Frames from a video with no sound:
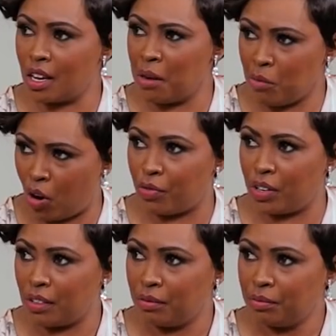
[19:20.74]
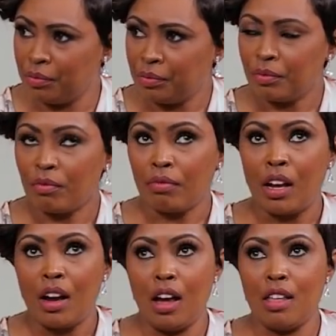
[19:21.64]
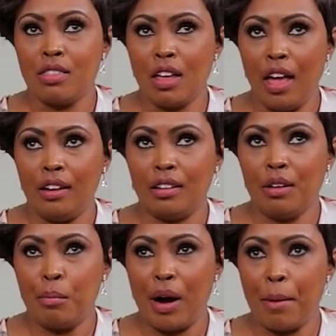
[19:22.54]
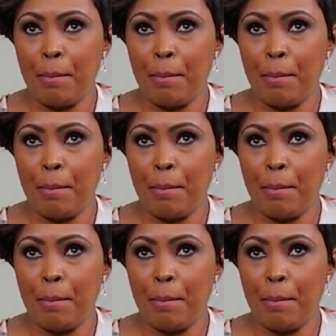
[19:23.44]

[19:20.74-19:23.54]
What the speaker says: a.m., coffee. And then by